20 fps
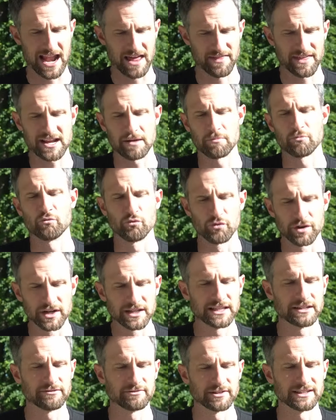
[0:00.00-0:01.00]
I think I'm
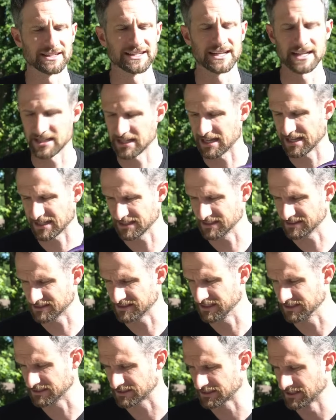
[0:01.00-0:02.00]
really, really gonna like this
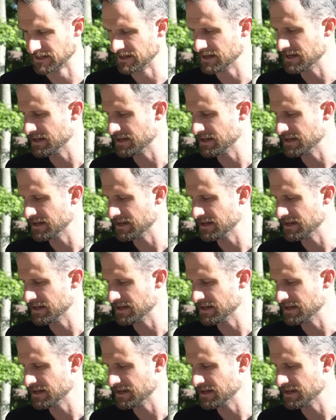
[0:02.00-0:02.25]
disc,